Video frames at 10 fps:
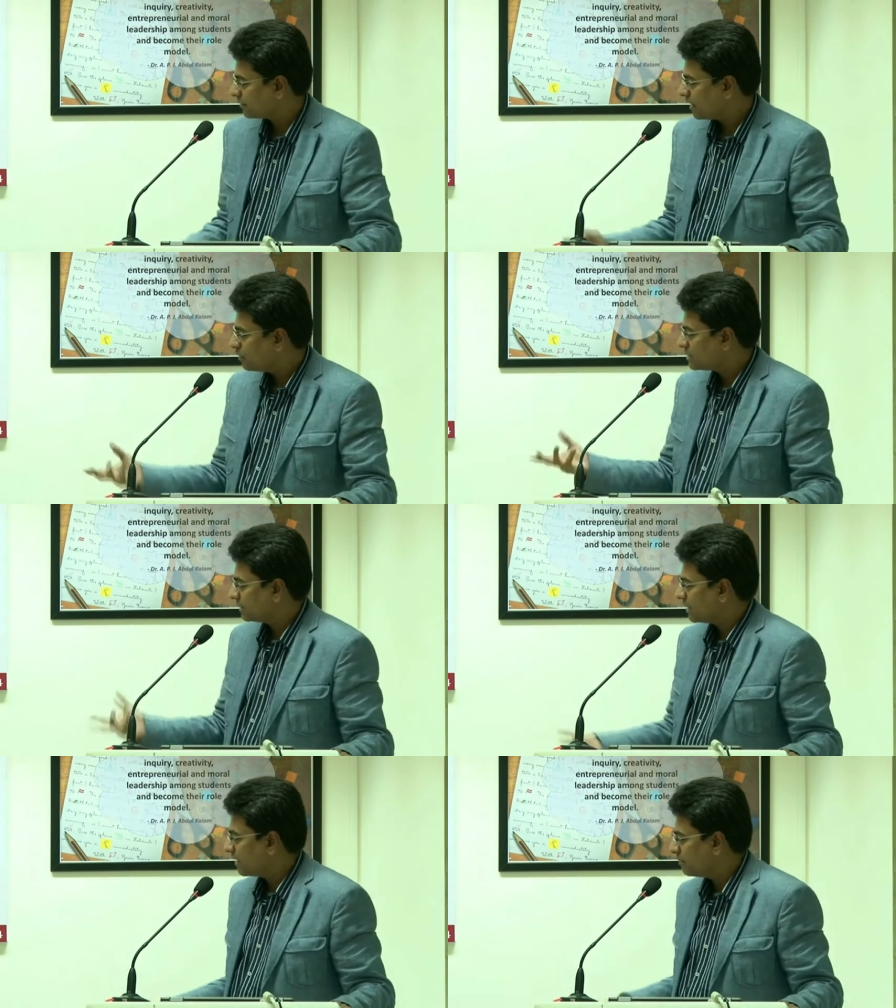How is
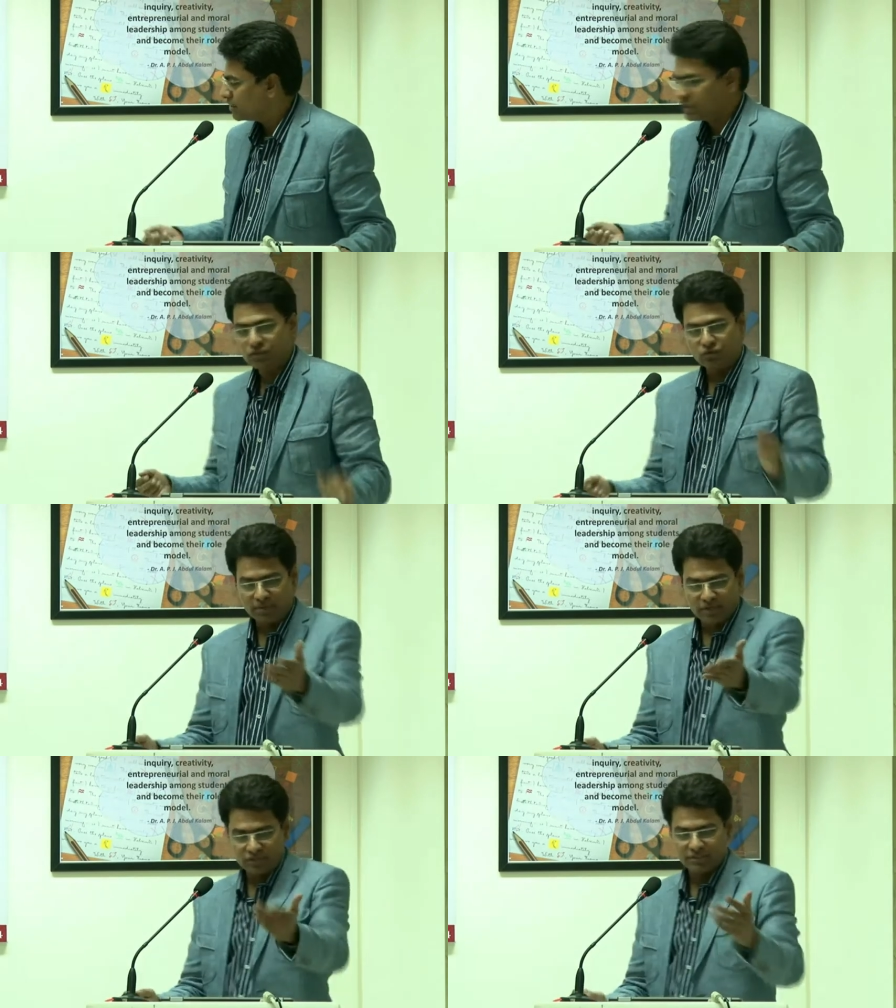Qatar emerging so
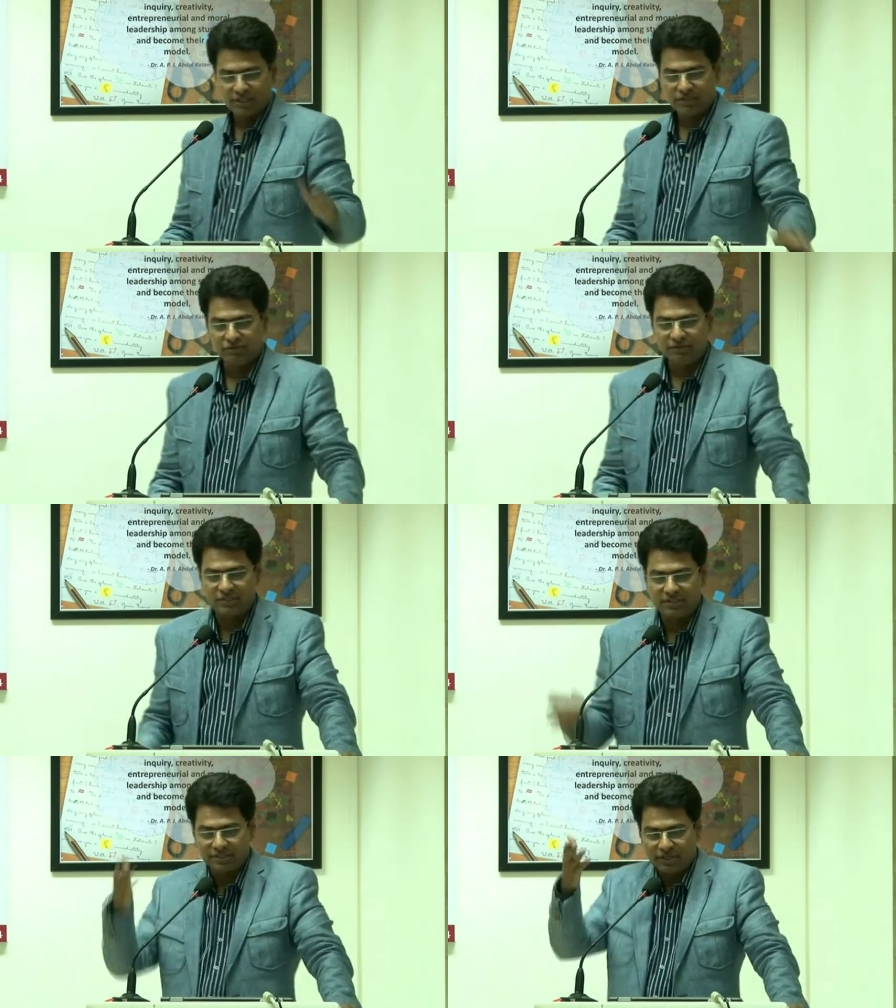much, as we were
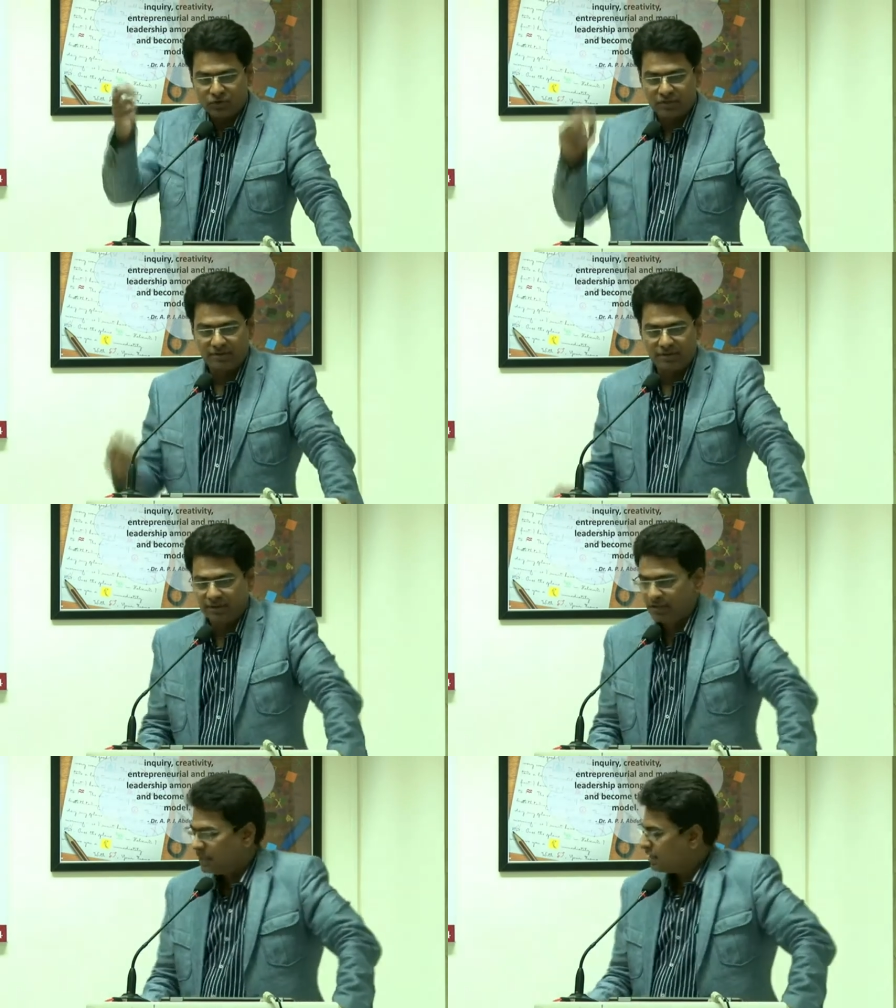discussing outside
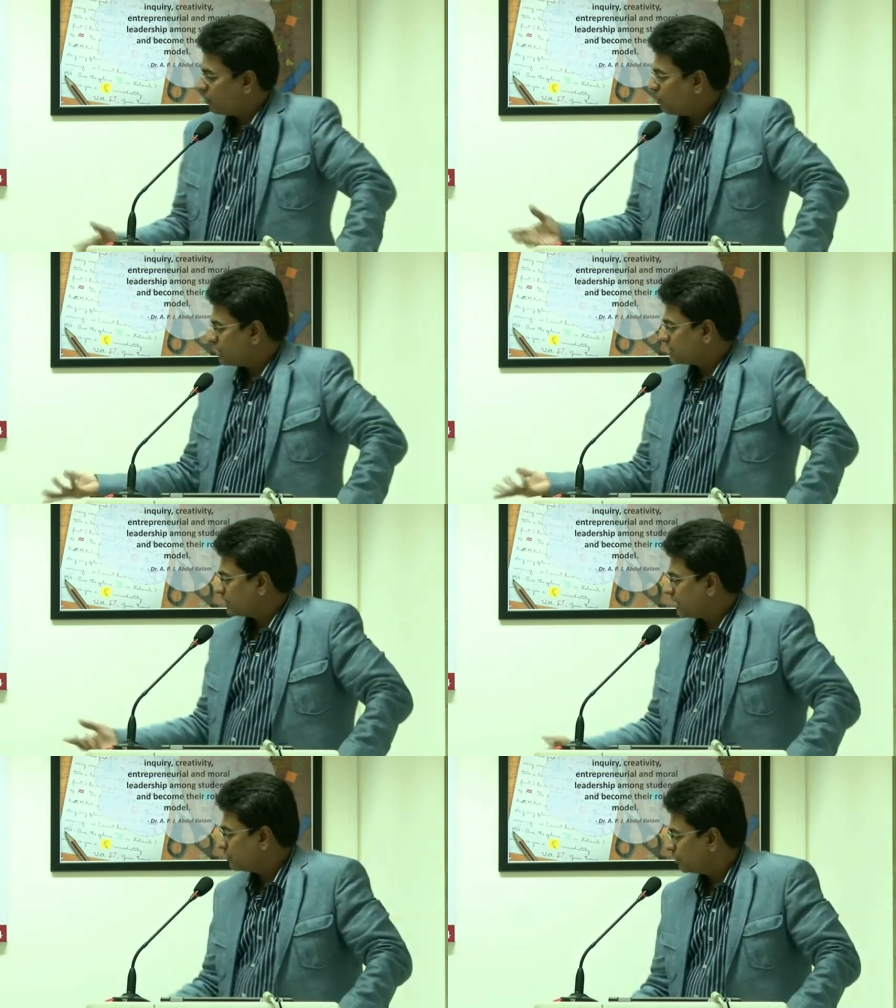Radha? What is
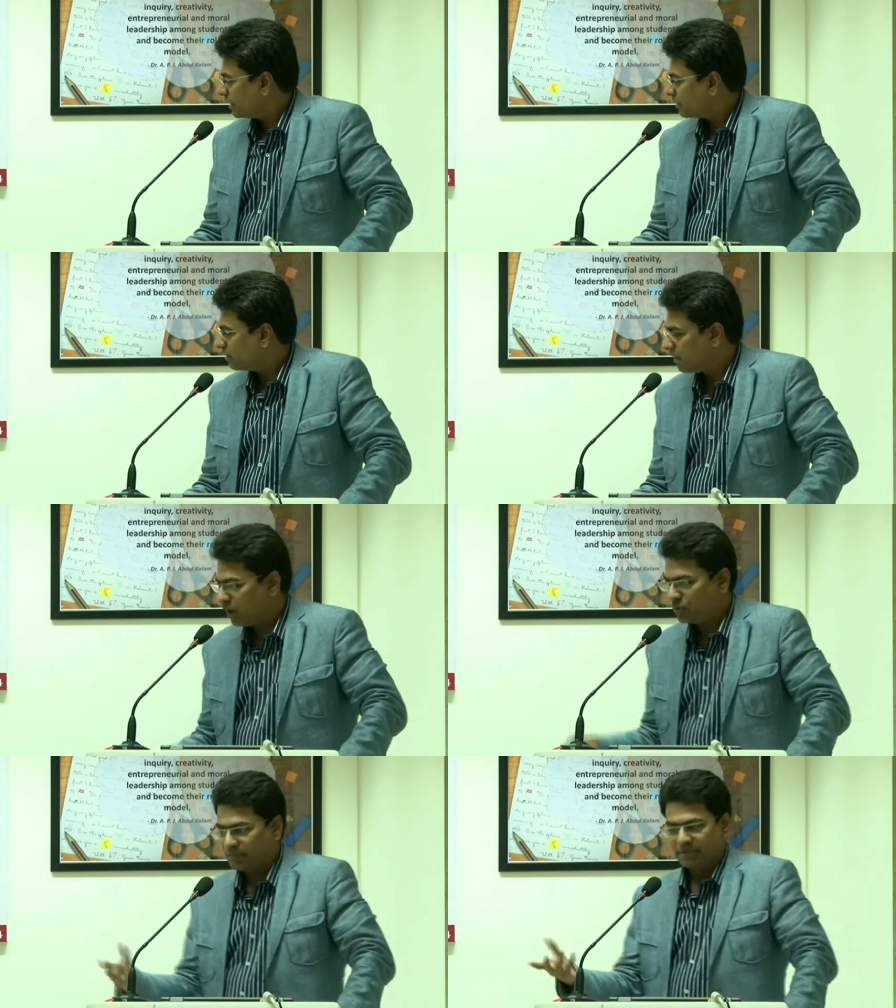Qatar doing?
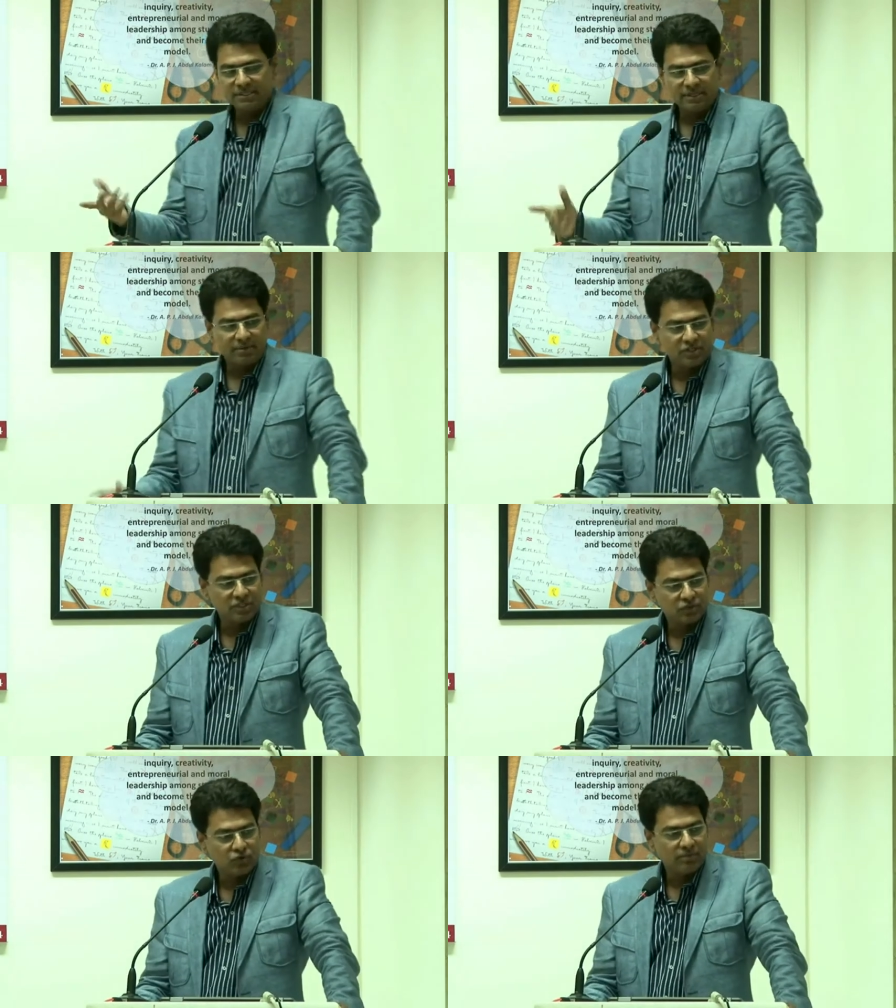How come it is
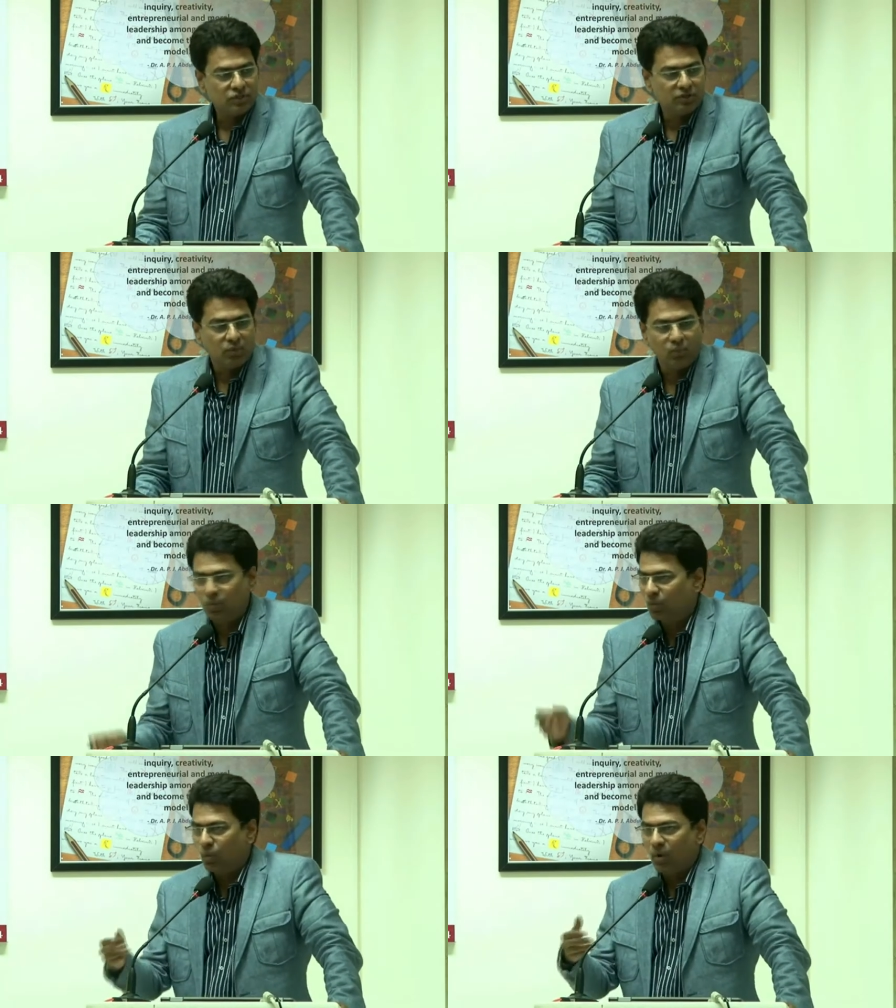emerging so much? On
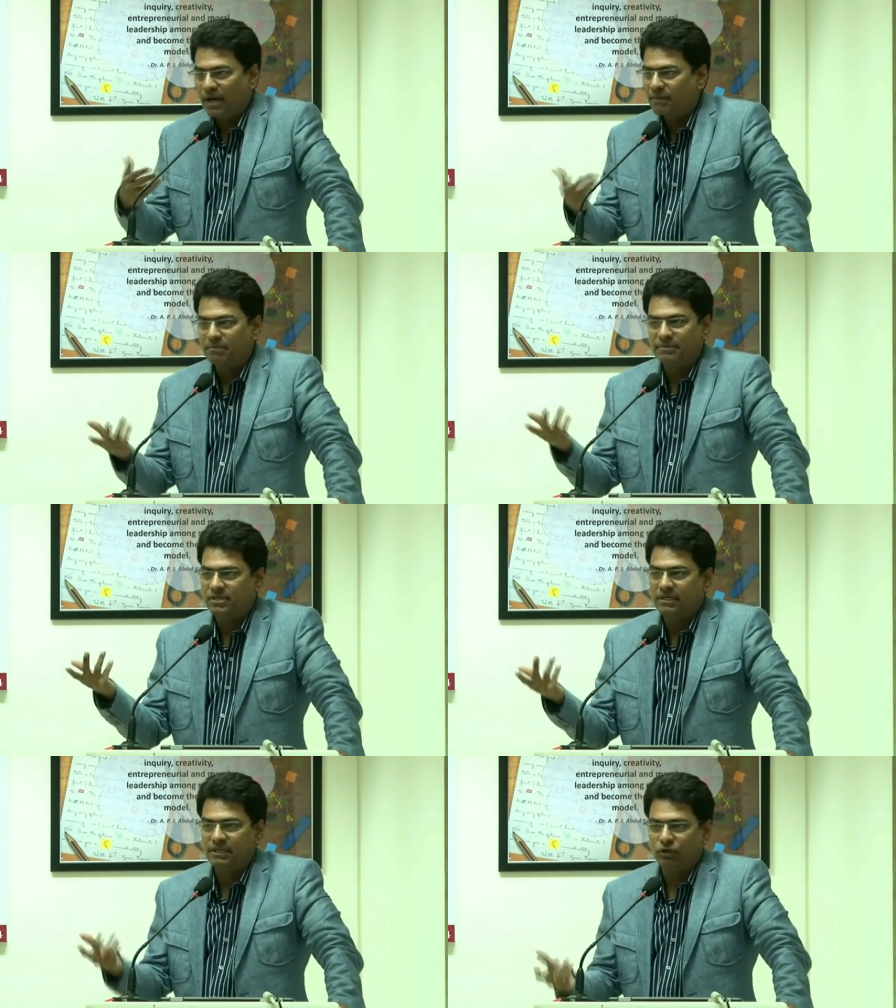why are people
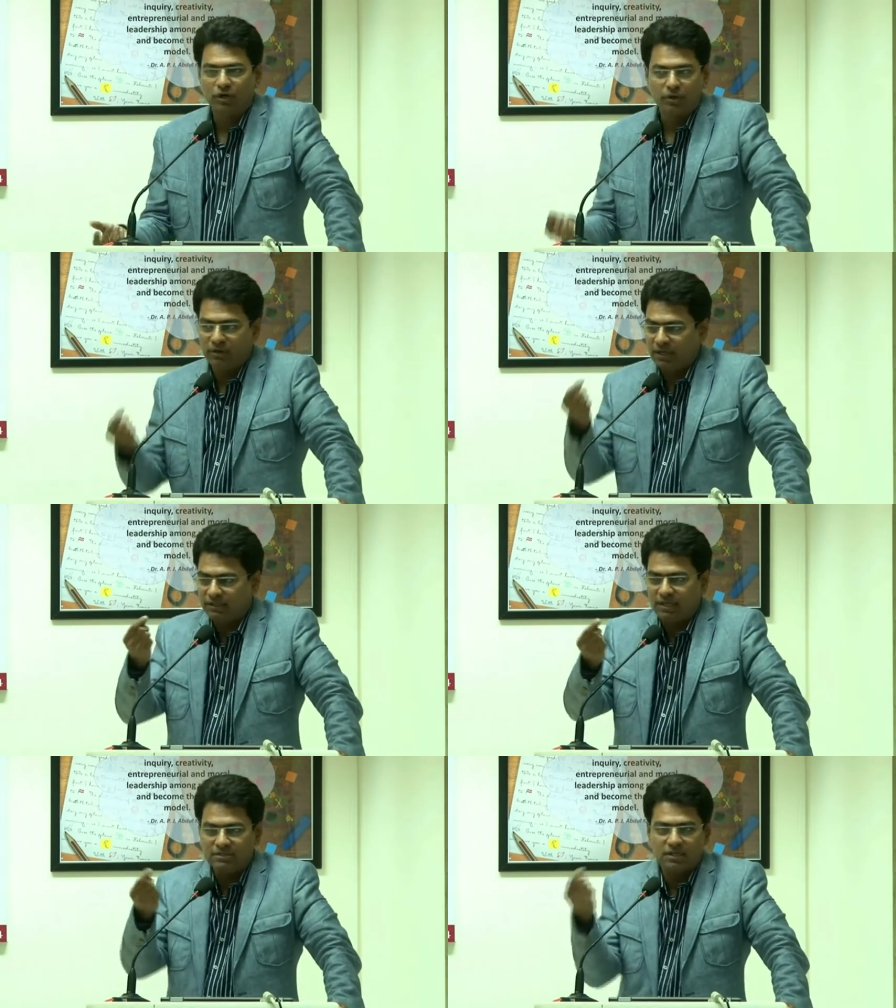suddenly talking about
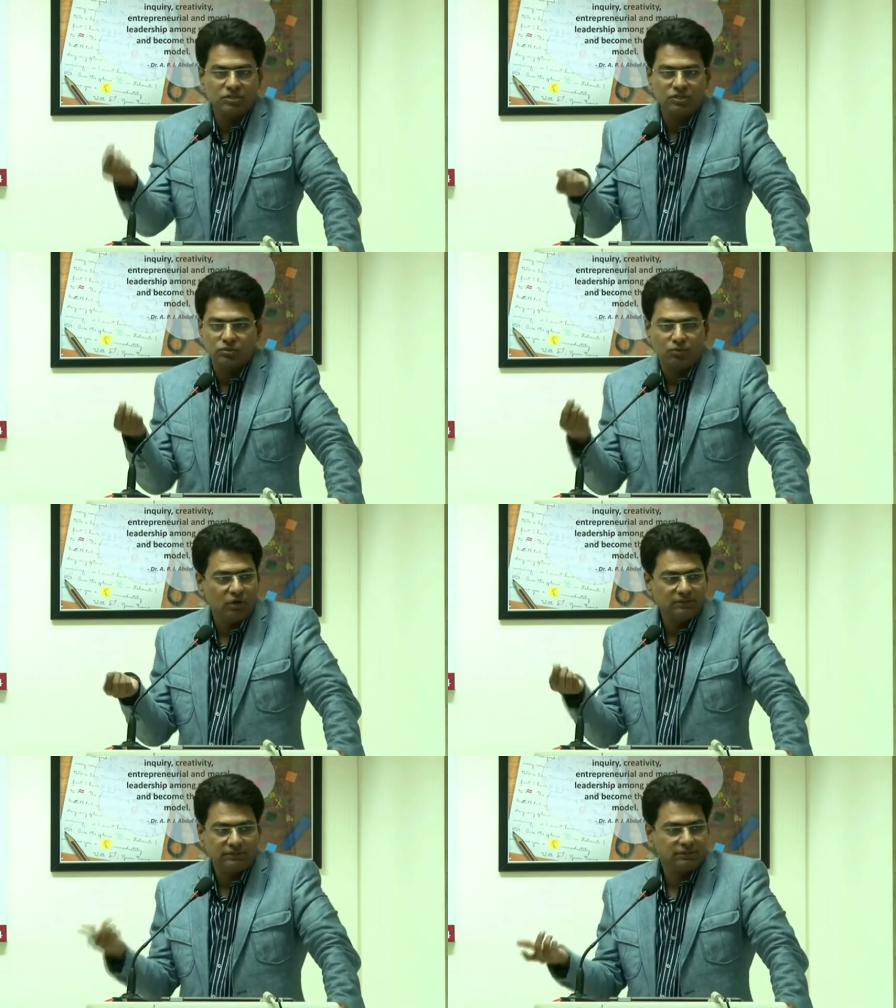Qatar, such a small,